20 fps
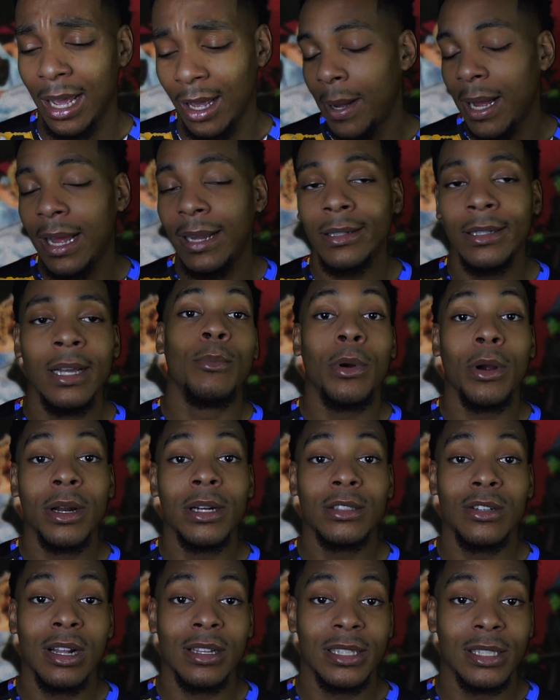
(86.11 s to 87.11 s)
But we're gonna
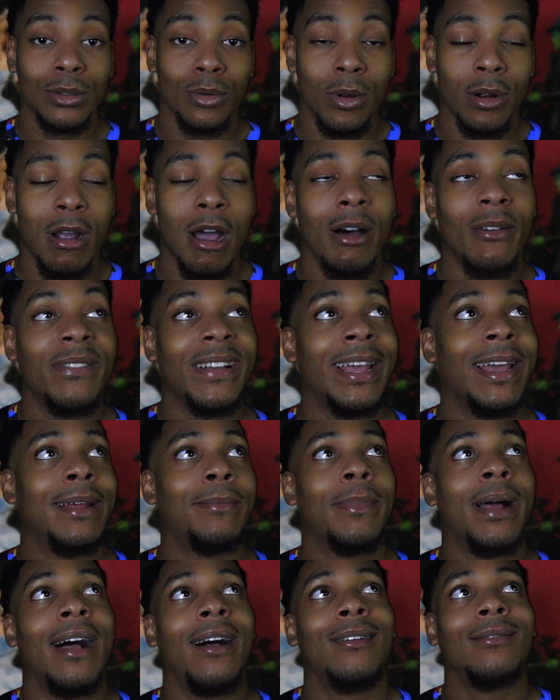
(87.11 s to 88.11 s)
start this story off at
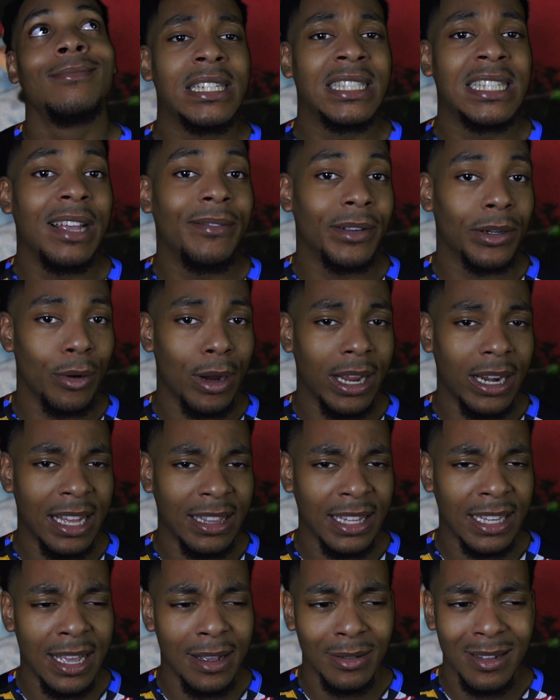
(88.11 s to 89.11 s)
about 7th grade. I
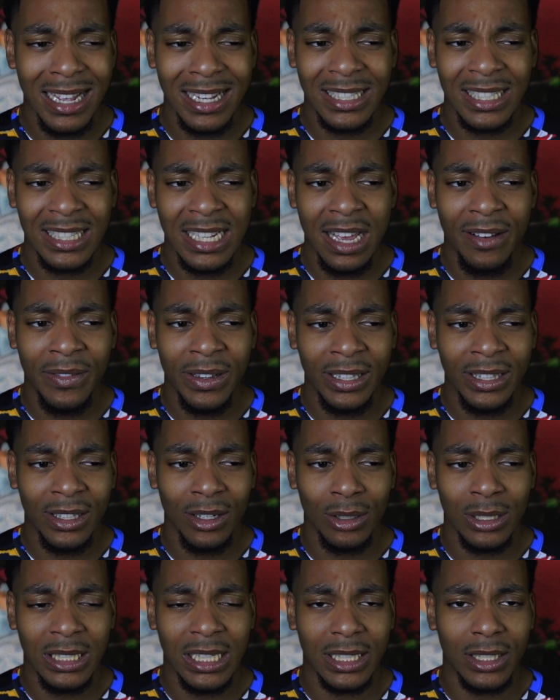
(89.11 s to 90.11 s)
think I was like 7th or
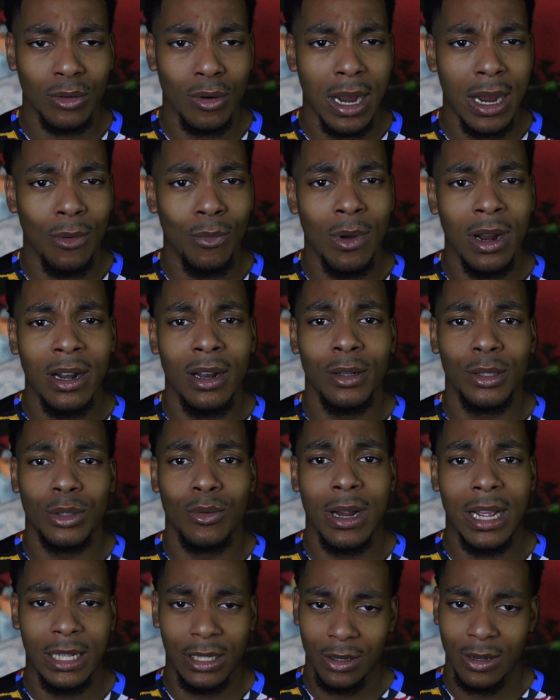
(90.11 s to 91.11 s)
6th grade, one of those
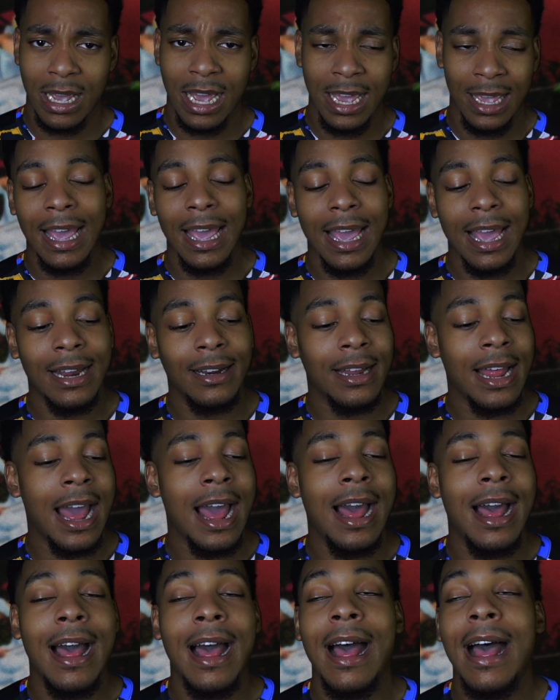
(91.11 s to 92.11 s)
grades, okay? And
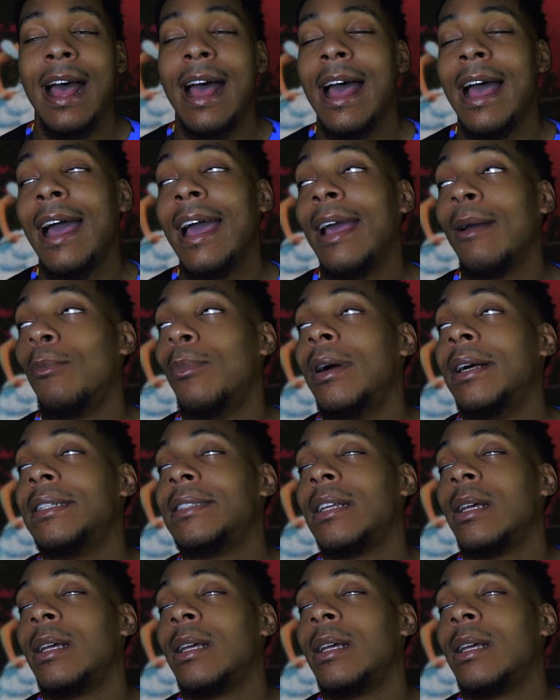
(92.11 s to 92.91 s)
I was